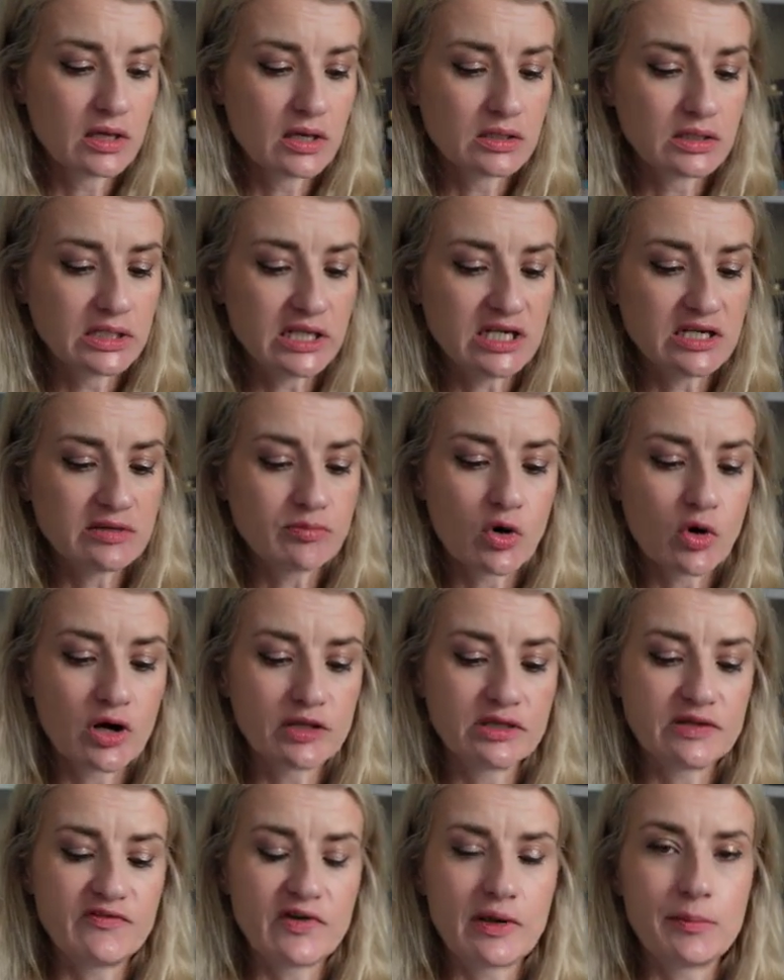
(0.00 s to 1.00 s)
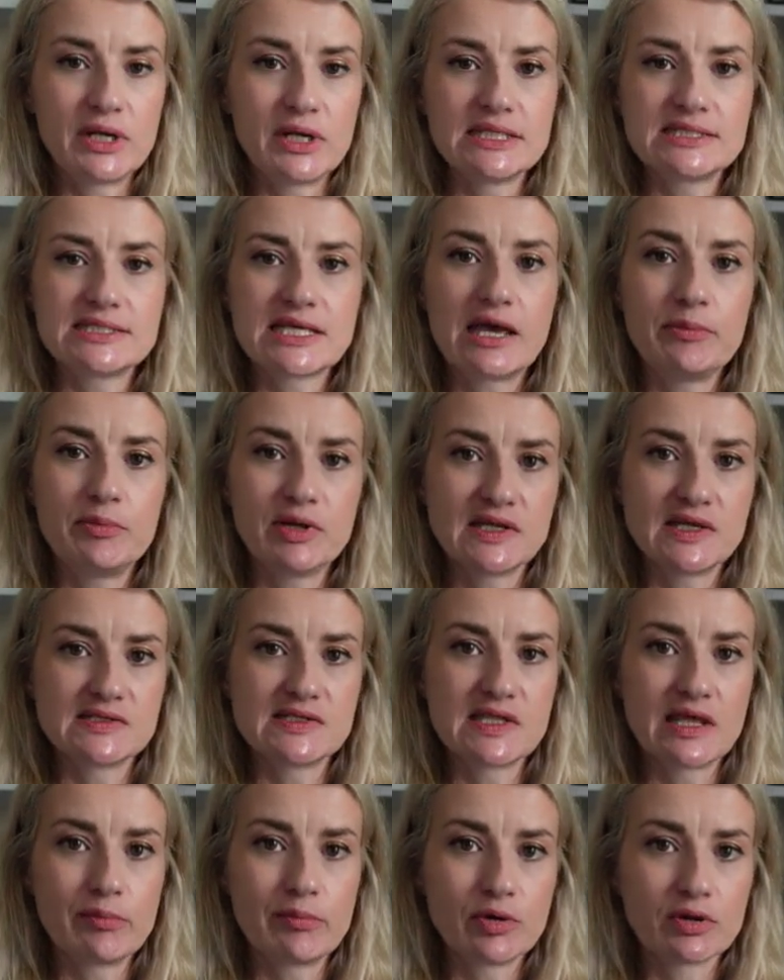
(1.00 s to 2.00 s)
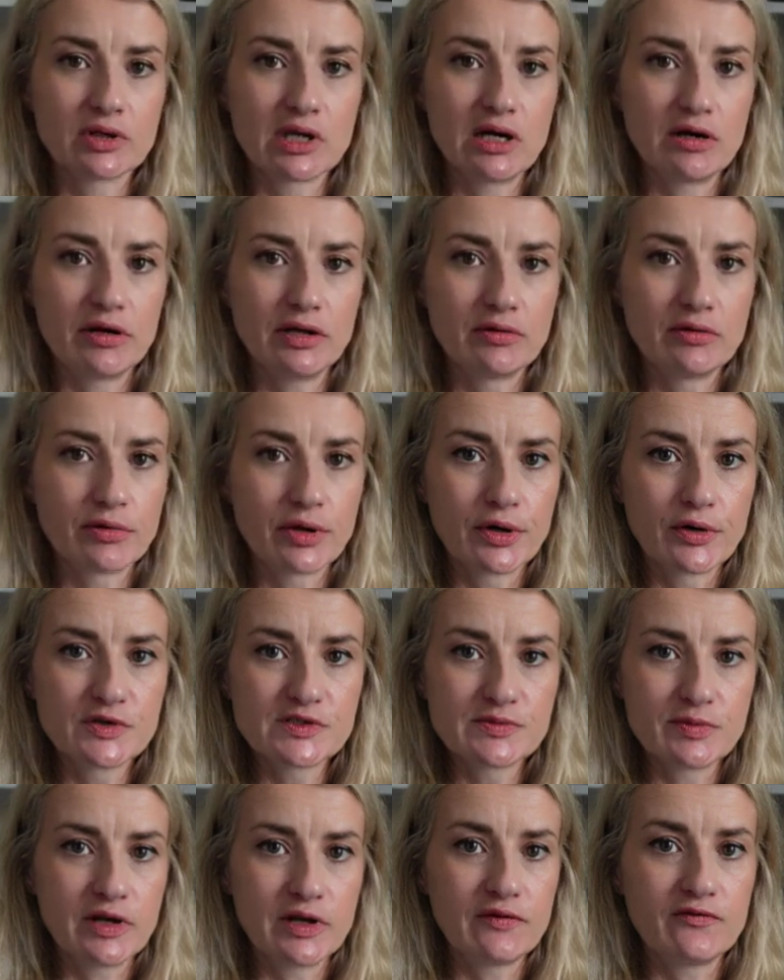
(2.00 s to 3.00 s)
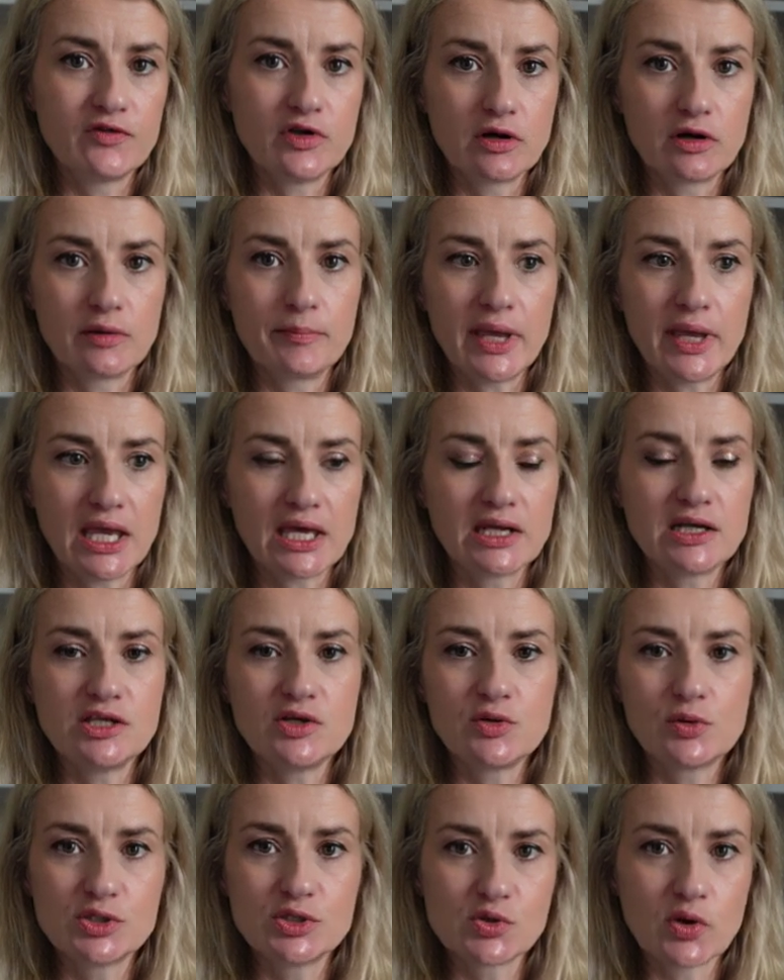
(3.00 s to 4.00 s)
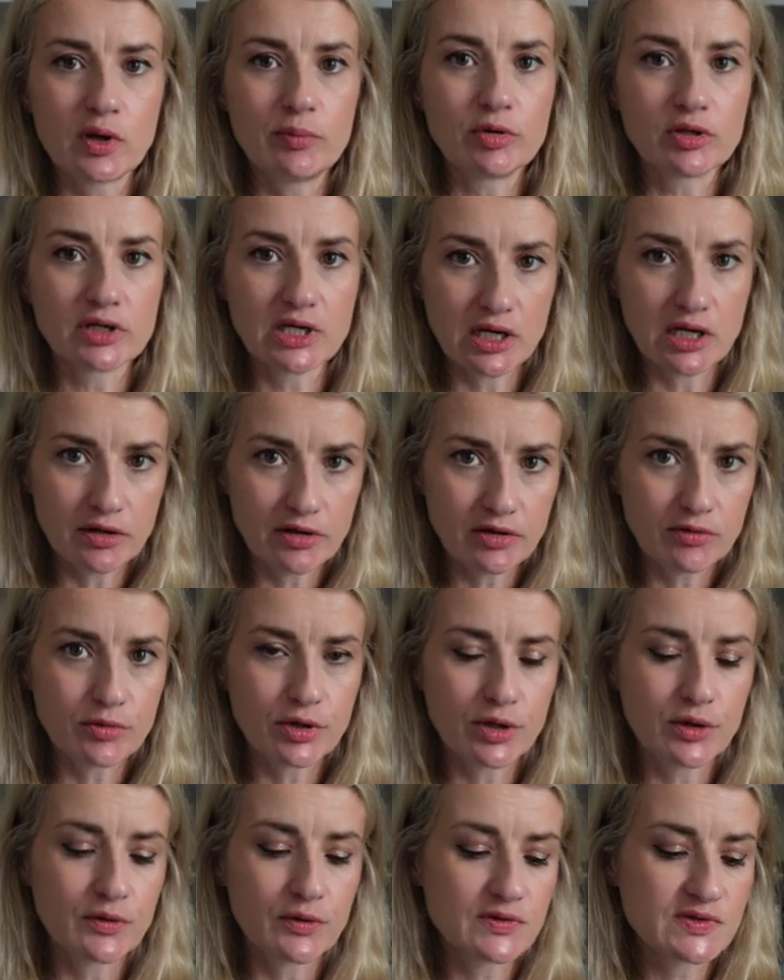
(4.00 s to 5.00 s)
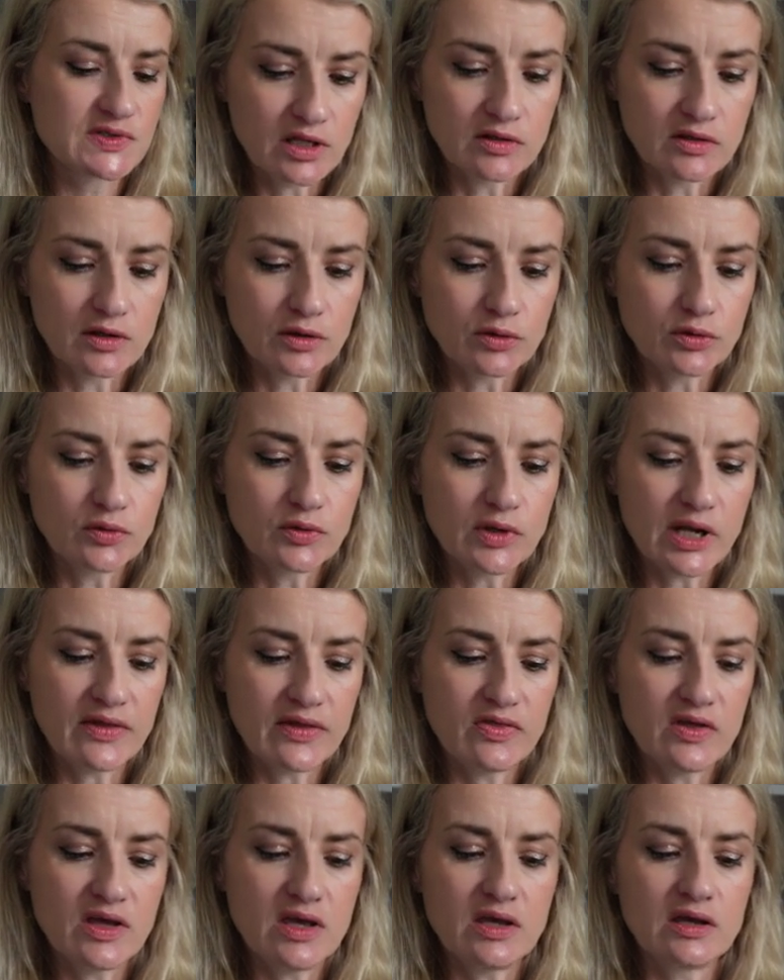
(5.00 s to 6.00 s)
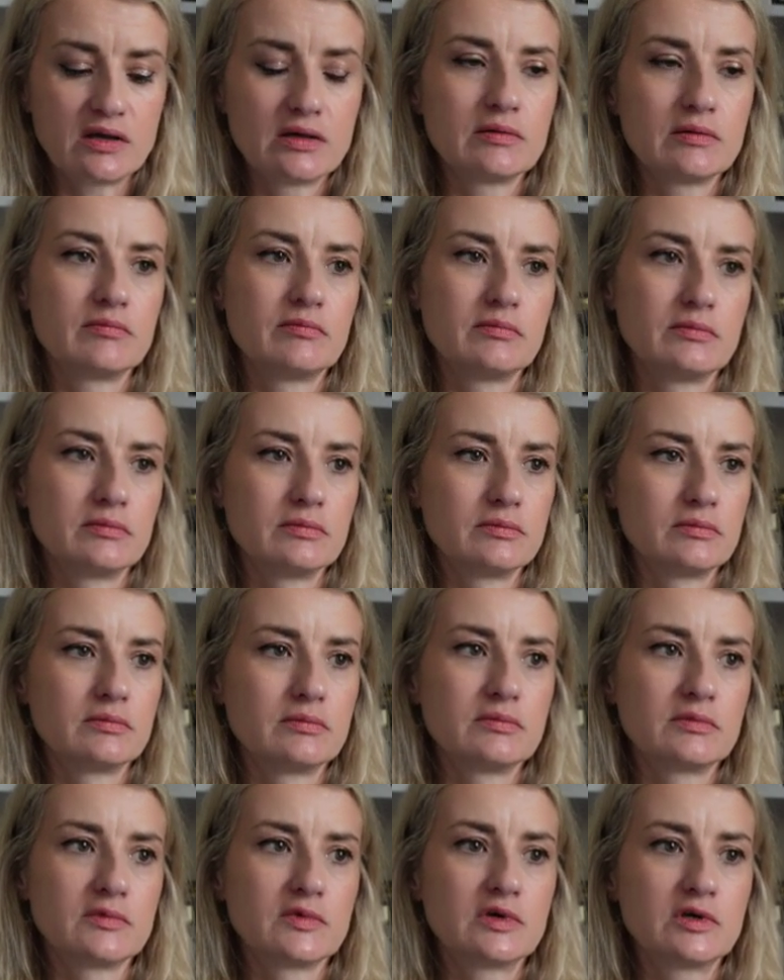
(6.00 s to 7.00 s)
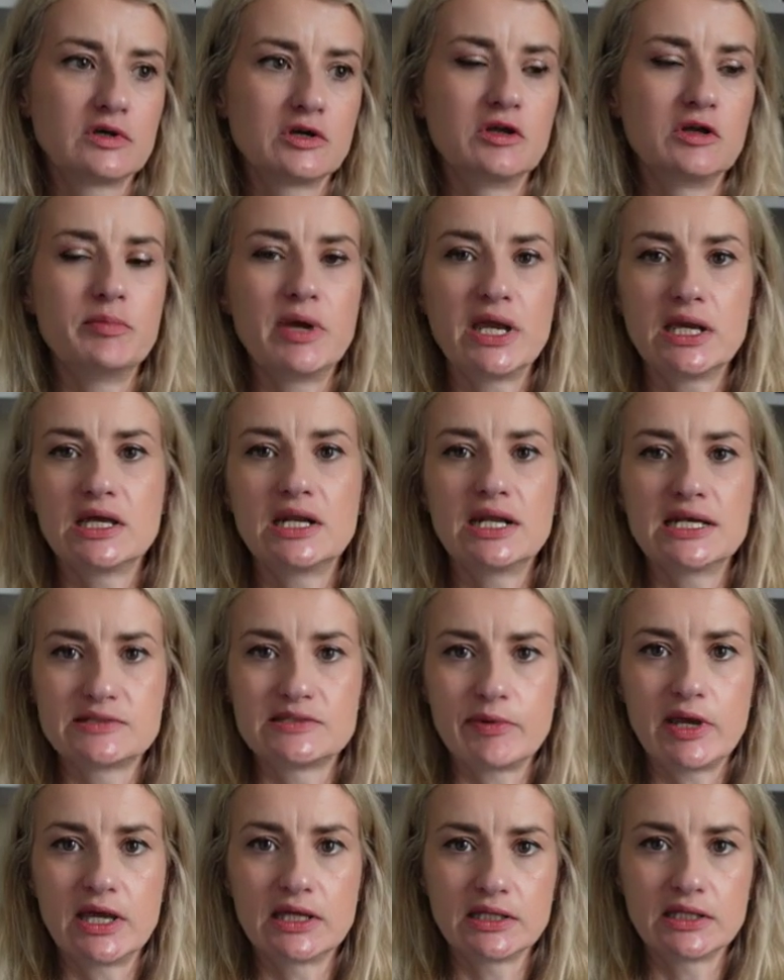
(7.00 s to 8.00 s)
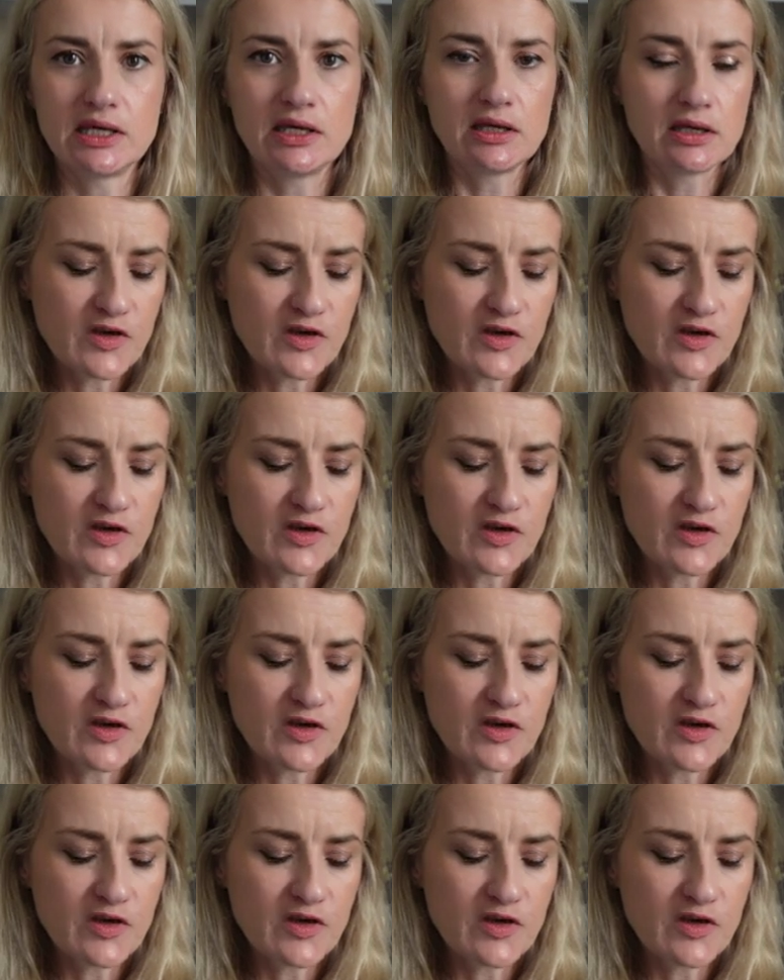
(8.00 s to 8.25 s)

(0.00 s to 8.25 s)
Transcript: leaned more on the feminine side because of that Bulgarian rose, but if you're a man and you enjoy Bulgarian rose, the oud I think could make it as manly.